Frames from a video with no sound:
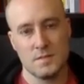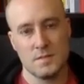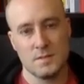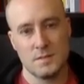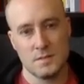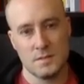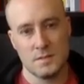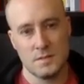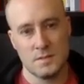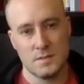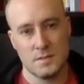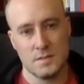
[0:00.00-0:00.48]

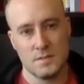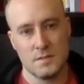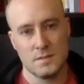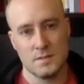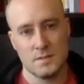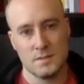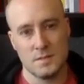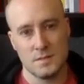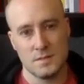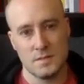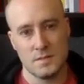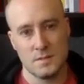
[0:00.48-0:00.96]

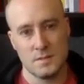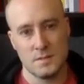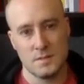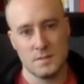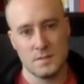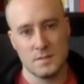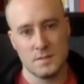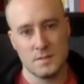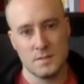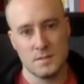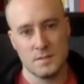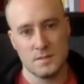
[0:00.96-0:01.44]

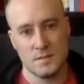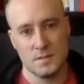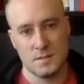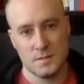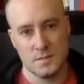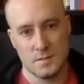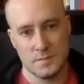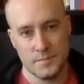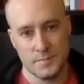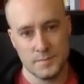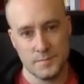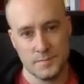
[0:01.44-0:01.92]

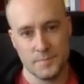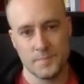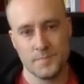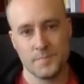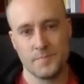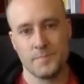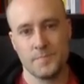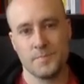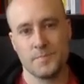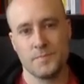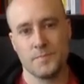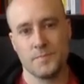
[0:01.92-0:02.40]

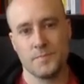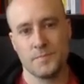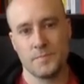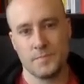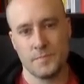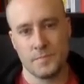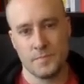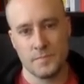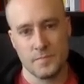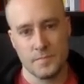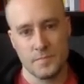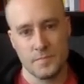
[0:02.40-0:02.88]

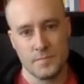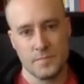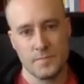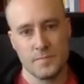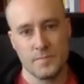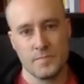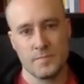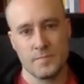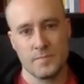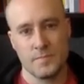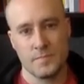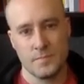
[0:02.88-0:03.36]

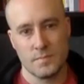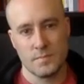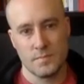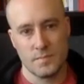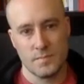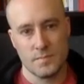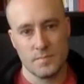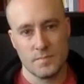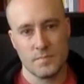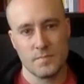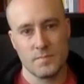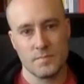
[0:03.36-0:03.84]

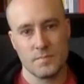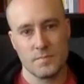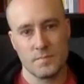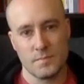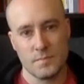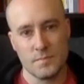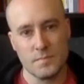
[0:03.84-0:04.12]
The person shown says nothing.